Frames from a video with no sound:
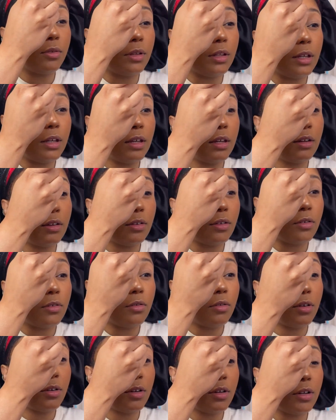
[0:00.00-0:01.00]
the inner
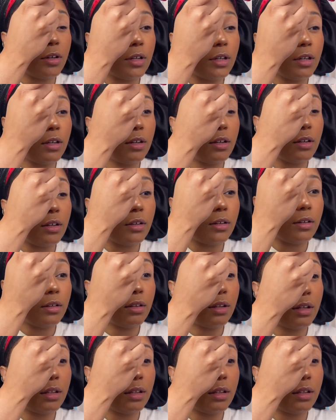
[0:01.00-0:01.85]
corner here,